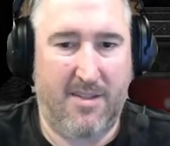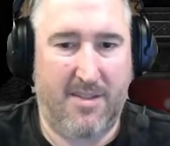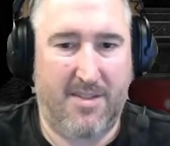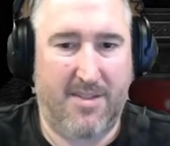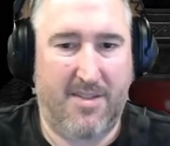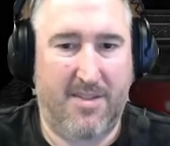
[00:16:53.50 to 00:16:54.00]

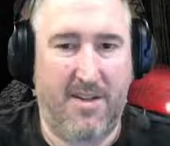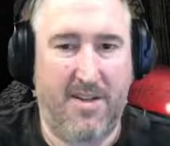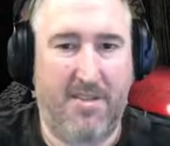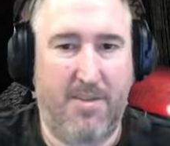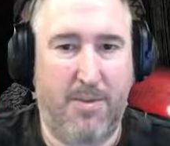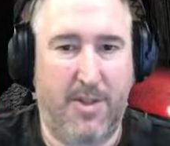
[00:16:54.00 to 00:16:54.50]
Son
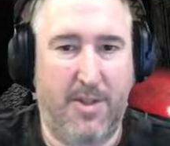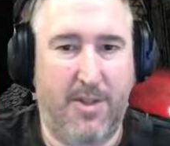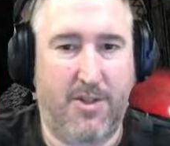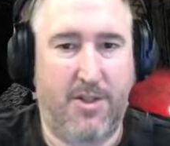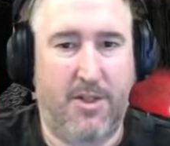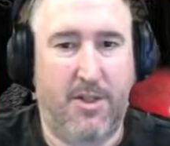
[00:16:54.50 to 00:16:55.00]
of a
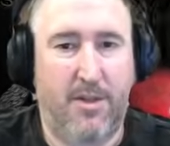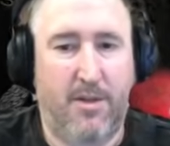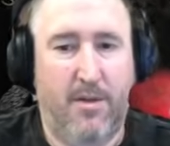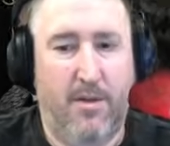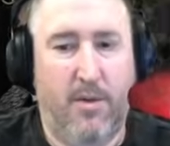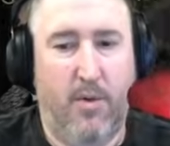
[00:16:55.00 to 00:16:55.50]
bitch.
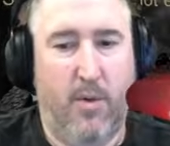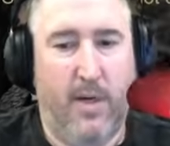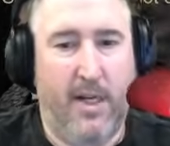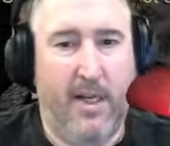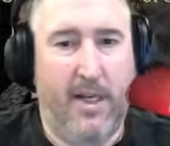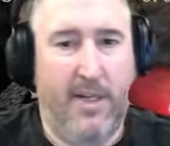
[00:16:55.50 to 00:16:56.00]
We're
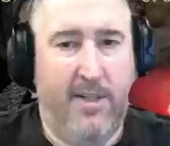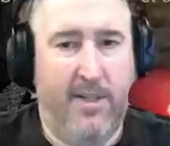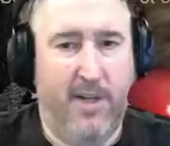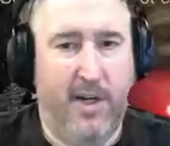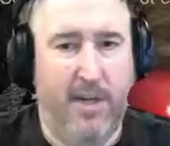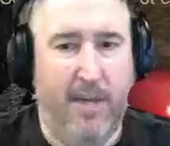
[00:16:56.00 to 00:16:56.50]
gonna need
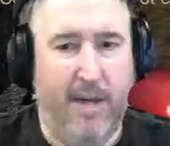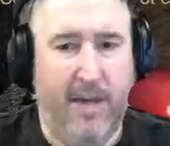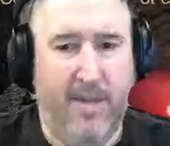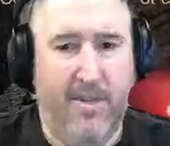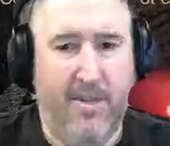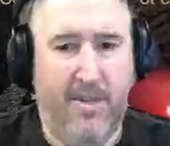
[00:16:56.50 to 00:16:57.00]
Durga back
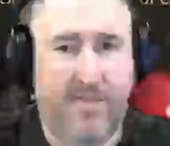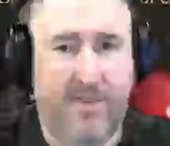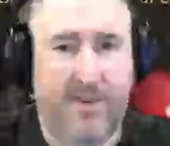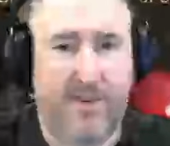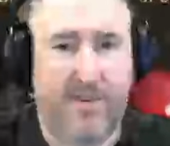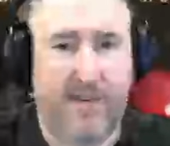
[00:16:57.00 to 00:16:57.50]
just for
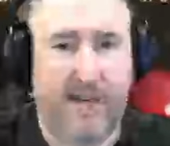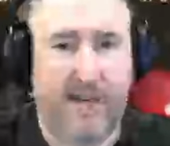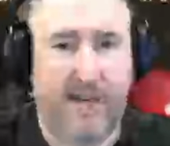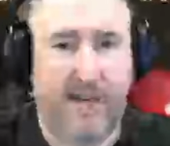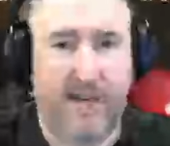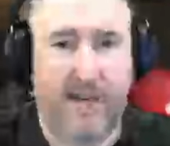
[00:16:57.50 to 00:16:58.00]

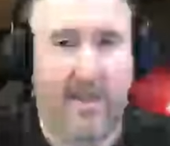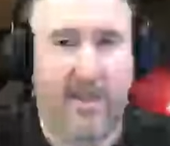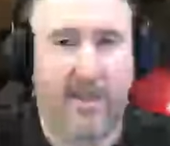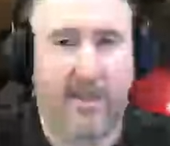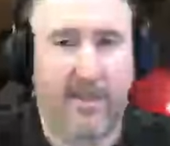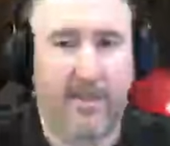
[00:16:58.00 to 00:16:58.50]
distraction, I
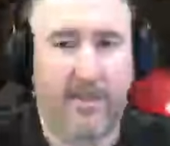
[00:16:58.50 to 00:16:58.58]
think.